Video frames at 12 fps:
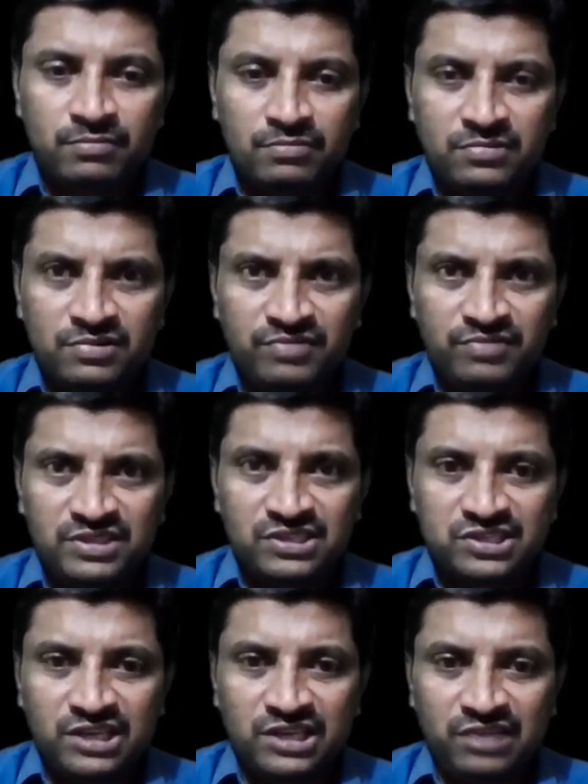With the
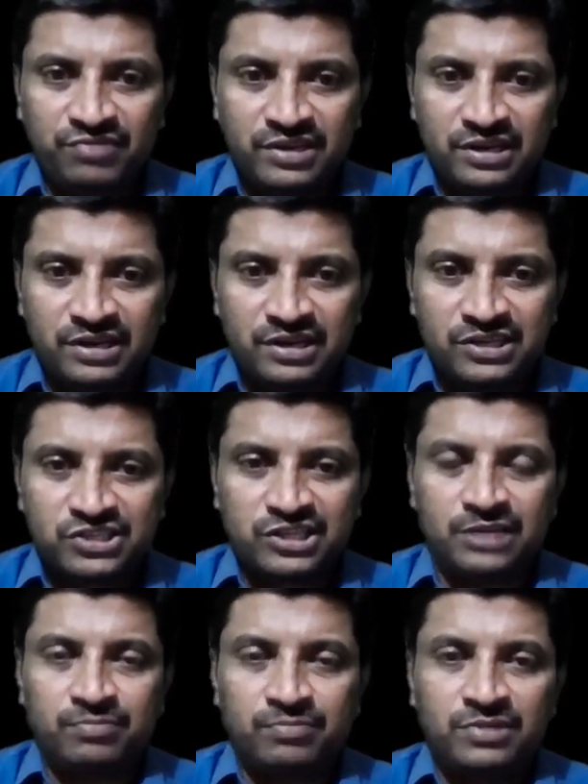C we can get C.
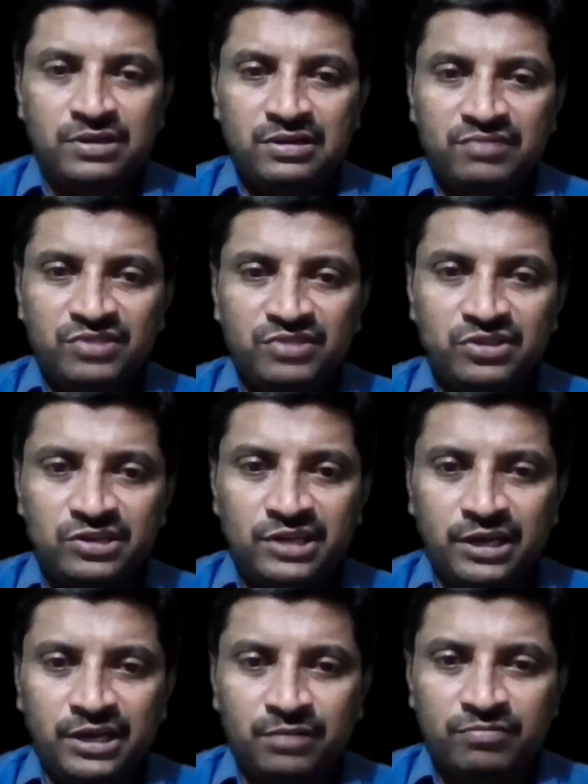With the D
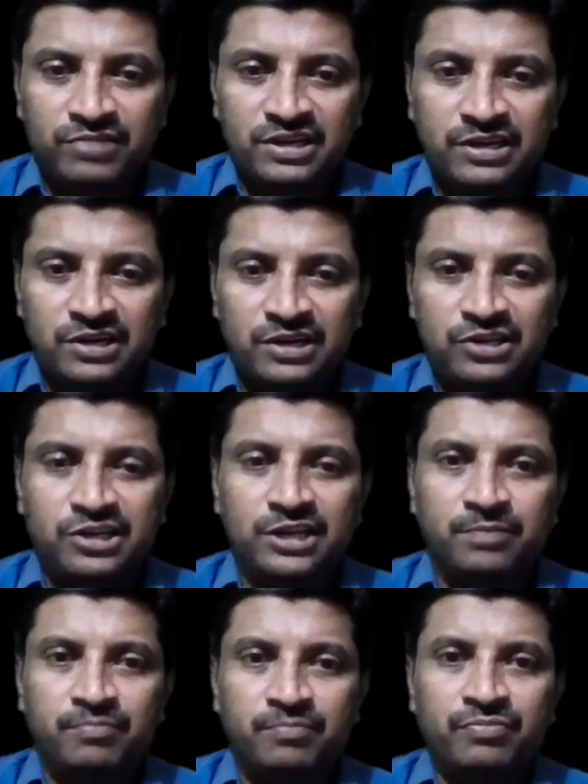we can get D.
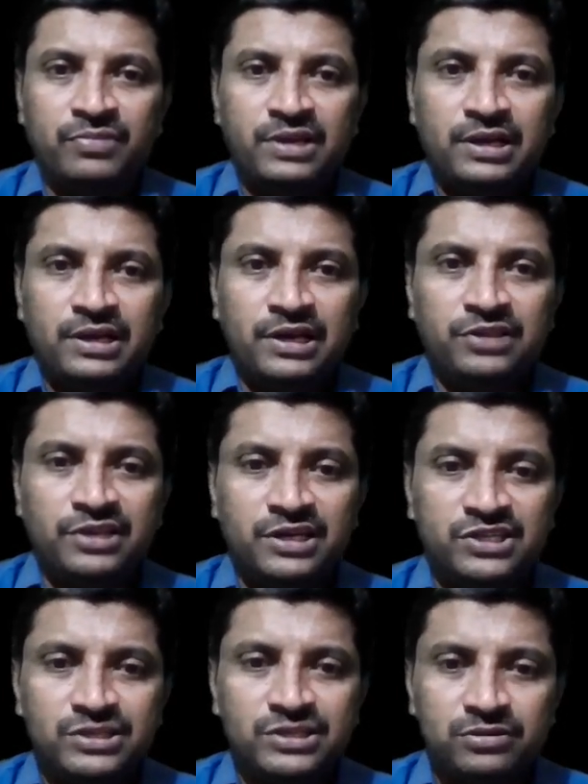Anything else?
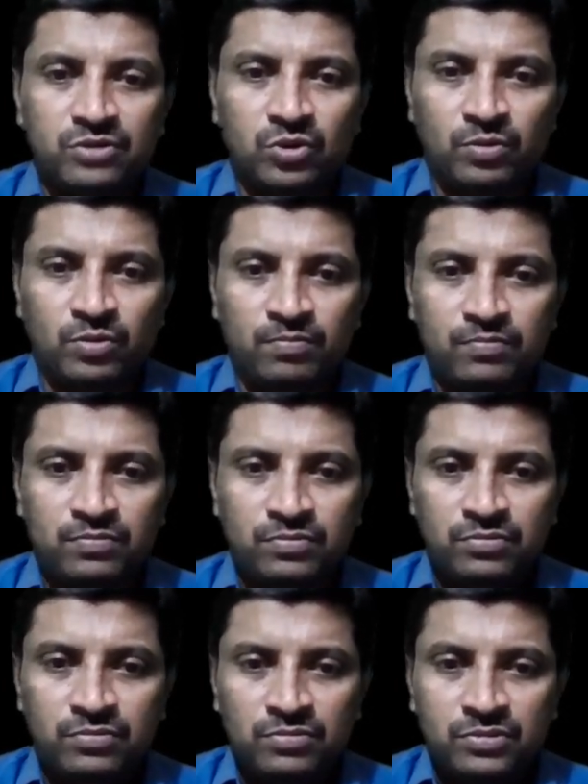No.
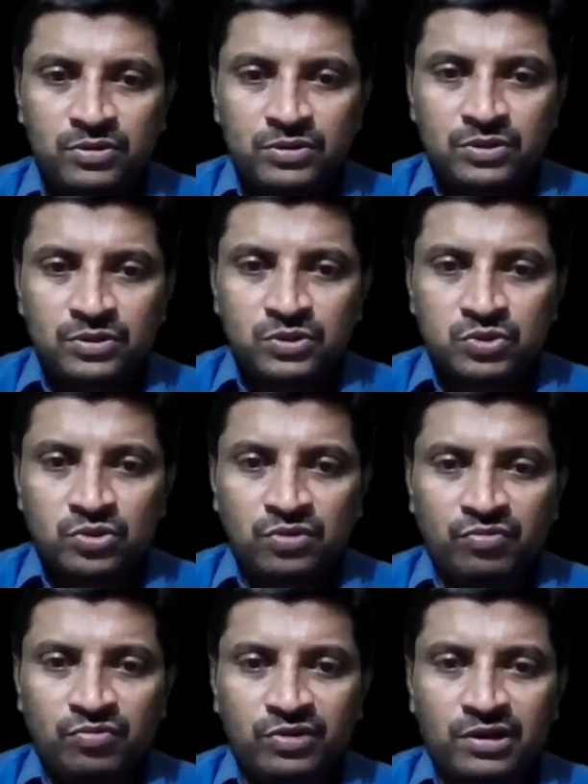So we
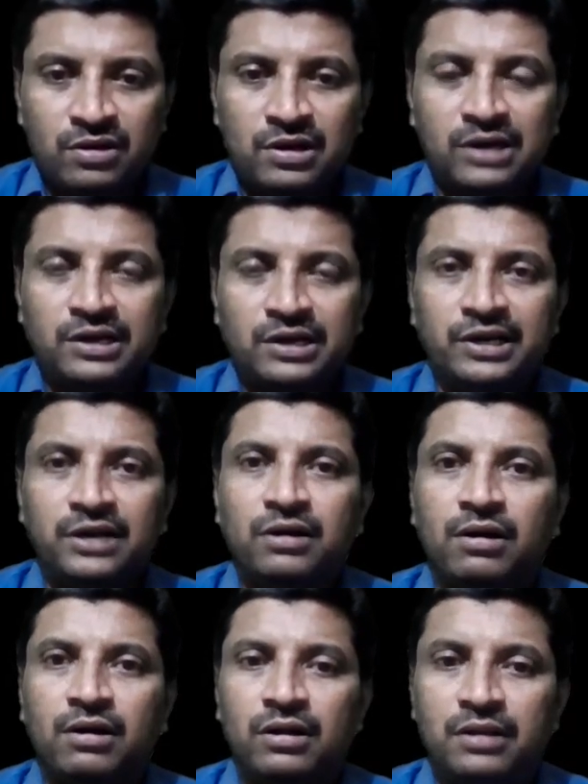are not getting all
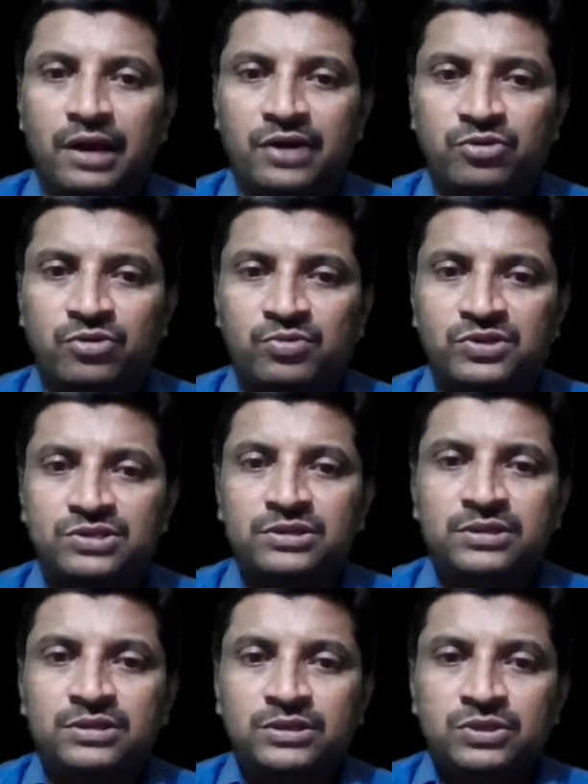the attributes.
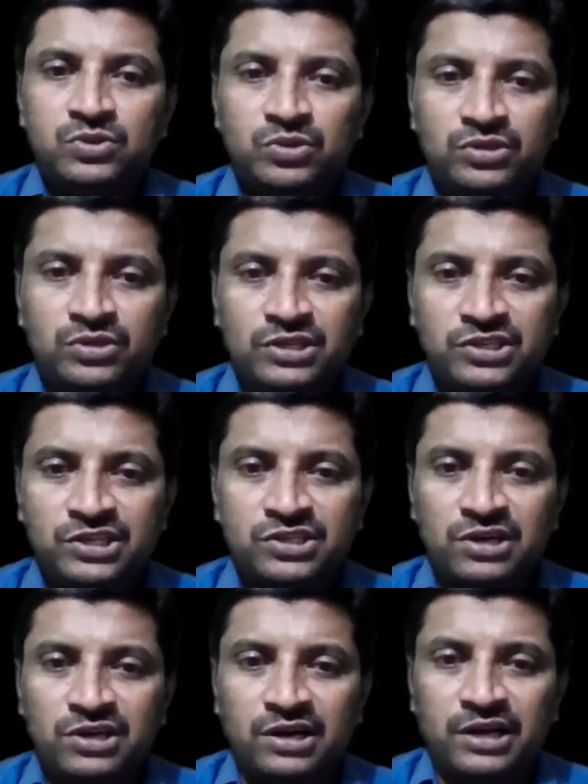So this is
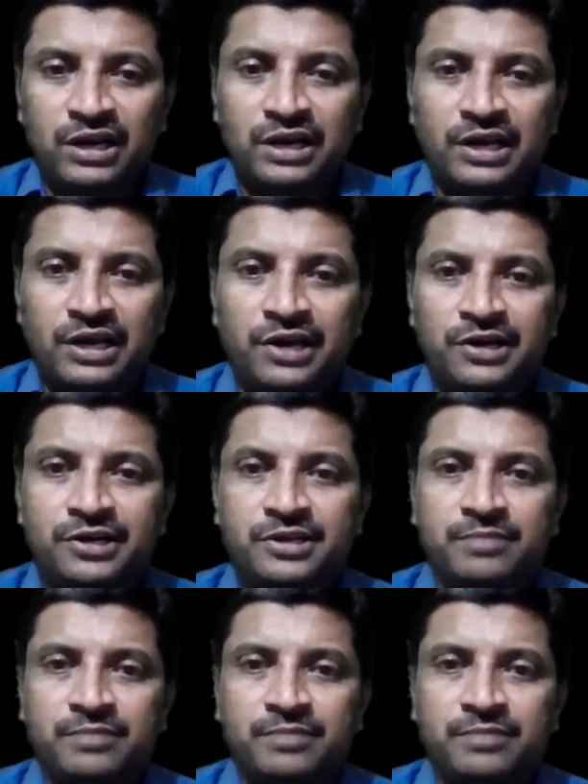not a candidate key.